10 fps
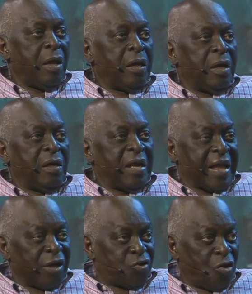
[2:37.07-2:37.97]
Like I
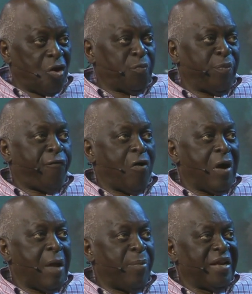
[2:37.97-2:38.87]
told us before, and by
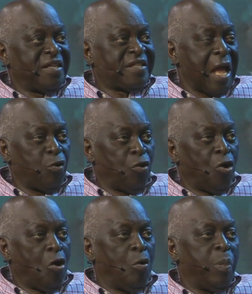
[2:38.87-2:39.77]
this time you know,
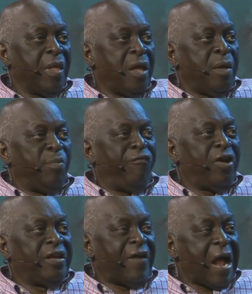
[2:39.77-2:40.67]
before the
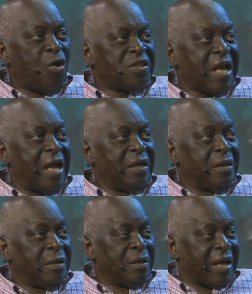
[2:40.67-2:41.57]
virus can
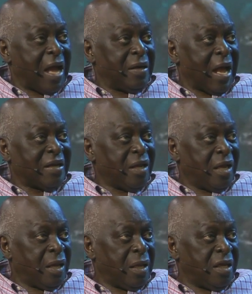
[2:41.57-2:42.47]

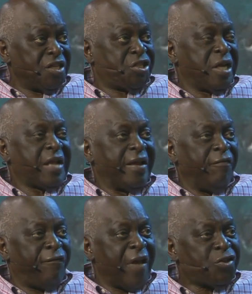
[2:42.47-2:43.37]
initiate an
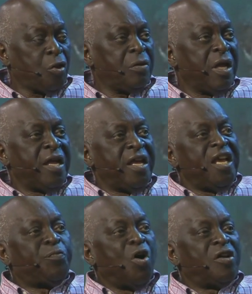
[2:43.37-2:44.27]
infection, it must